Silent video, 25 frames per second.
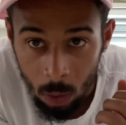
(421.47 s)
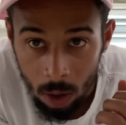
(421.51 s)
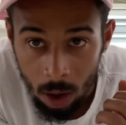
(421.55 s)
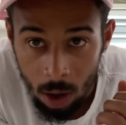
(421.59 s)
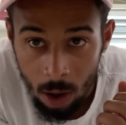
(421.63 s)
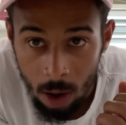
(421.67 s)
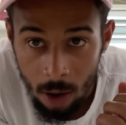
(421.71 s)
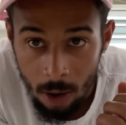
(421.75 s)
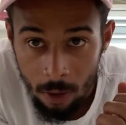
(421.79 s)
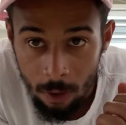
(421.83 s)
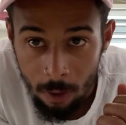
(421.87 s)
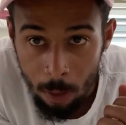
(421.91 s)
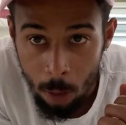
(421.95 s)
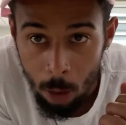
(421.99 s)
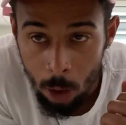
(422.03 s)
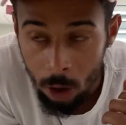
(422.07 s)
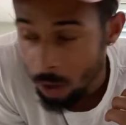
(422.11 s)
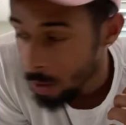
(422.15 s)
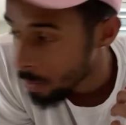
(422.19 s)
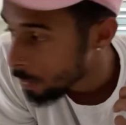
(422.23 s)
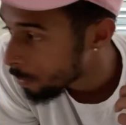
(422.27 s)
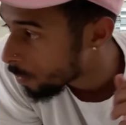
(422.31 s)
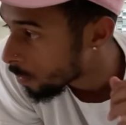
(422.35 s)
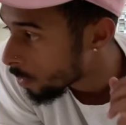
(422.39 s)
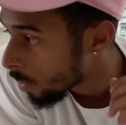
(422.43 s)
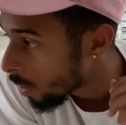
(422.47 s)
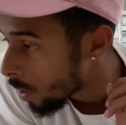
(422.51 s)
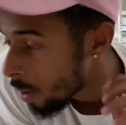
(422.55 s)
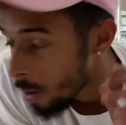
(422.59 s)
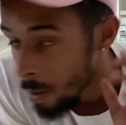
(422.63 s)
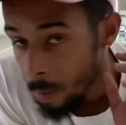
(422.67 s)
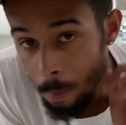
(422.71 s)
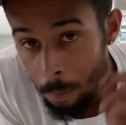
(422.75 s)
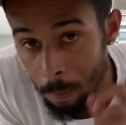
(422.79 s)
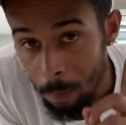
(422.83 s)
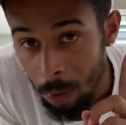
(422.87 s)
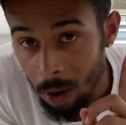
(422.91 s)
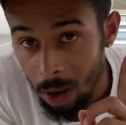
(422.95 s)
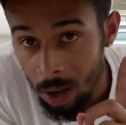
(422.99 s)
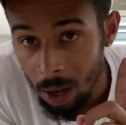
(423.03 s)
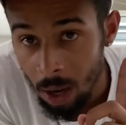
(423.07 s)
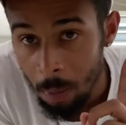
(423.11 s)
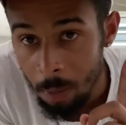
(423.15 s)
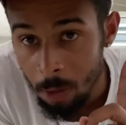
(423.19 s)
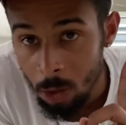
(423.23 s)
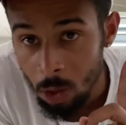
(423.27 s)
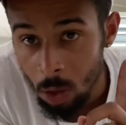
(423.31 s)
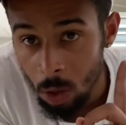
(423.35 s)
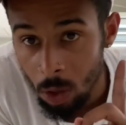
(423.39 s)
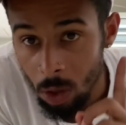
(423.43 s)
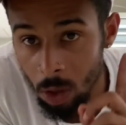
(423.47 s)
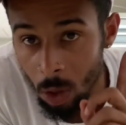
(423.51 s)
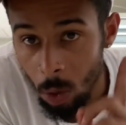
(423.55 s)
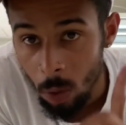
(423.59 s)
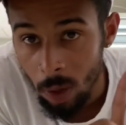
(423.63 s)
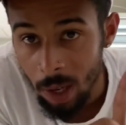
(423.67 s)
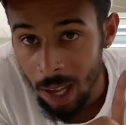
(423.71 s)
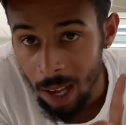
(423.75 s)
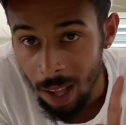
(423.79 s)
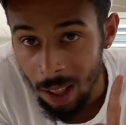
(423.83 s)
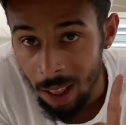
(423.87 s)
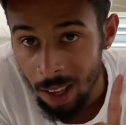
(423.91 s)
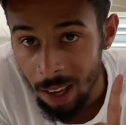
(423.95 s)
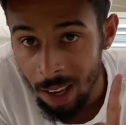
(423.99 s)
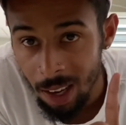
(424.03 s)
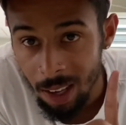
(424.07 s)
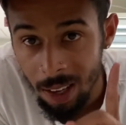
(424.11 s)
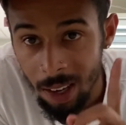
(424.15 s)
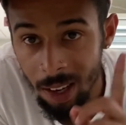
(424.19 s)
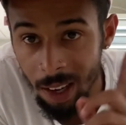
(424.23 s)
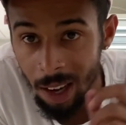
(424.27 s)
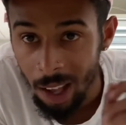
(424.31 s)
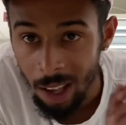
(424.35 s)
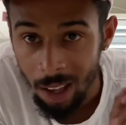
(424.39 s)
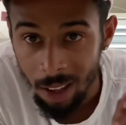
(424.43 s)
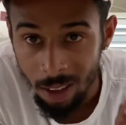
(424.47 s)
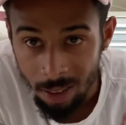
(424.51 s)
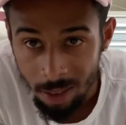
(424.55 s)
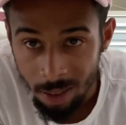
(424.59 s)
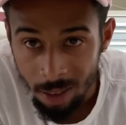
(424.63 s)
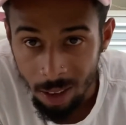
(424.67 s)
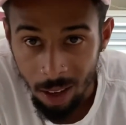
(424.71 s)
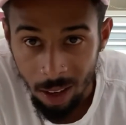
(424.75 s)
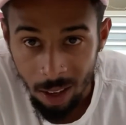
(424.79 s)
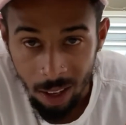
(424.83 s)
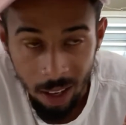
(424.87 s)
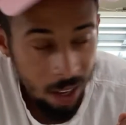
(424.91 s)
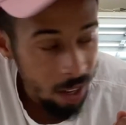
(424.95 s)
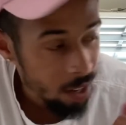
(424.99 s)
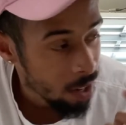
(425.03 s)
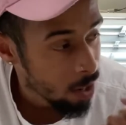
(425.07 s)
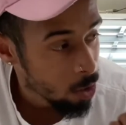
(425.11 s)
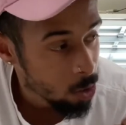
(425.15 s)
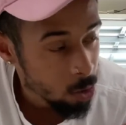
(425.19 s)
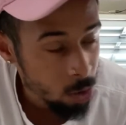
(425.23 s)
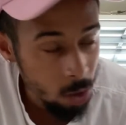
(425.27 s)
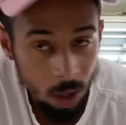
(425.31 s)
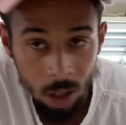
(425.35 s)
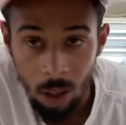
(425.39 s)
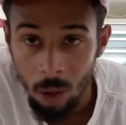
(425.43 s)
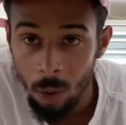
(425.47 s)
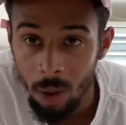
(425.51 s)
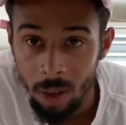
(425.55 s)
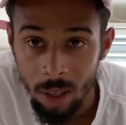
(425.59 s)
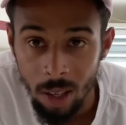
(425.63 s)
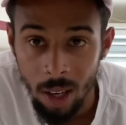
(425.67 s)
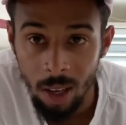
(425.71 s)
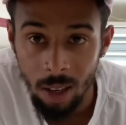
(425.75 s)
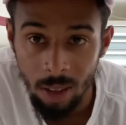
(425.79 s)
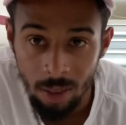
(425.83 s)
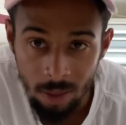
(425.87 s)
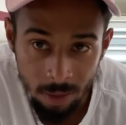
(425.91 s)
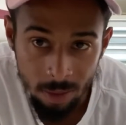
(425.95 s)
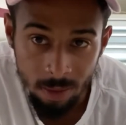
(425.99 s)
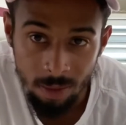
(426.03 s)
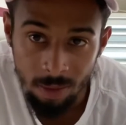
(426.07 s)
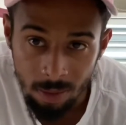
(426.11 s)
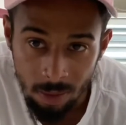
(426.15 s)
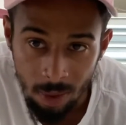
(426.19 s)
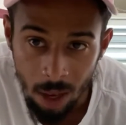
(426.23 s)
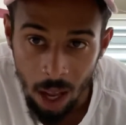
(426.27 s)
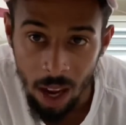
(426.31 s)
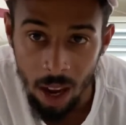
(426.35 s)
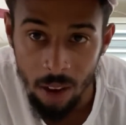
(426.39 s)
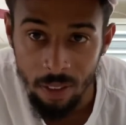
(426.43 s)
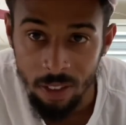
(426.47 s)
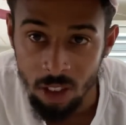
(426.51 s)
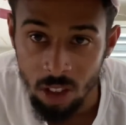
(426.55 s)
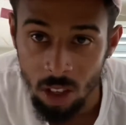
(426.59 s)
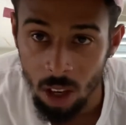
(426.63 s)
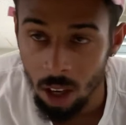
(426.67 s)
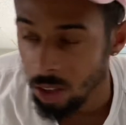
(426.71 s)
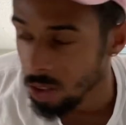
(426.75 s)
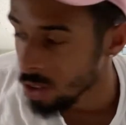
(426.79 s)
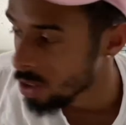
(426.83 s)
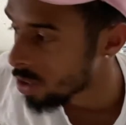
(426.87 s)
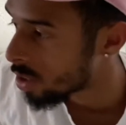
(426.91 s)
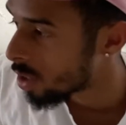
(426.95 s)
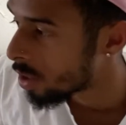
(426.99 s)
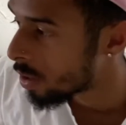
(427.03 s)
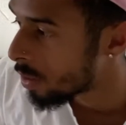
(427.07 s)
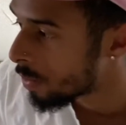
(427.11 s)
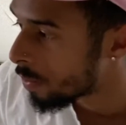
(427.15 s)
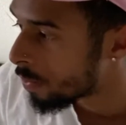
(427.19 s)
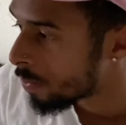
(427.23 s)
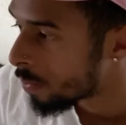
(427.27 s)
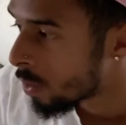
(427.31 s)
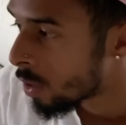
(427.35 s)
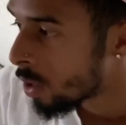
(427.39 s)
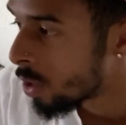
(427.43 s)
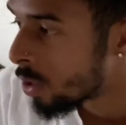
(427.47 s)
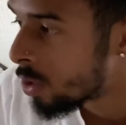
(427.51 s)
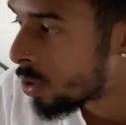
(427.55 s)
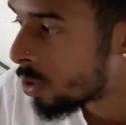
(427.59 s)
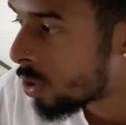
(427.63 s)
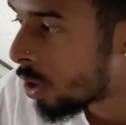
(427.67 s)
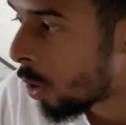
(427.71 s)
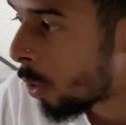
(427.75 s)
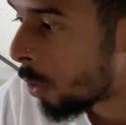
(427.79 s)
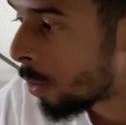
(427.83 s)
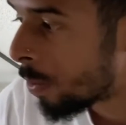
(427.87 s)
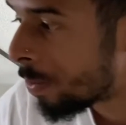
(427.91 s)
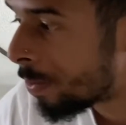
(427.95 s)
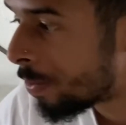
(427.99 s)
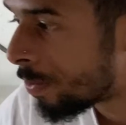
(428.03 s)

off more. But let me show you the one I cleaned, and like again, I'll show you the one that I haven't touched. So,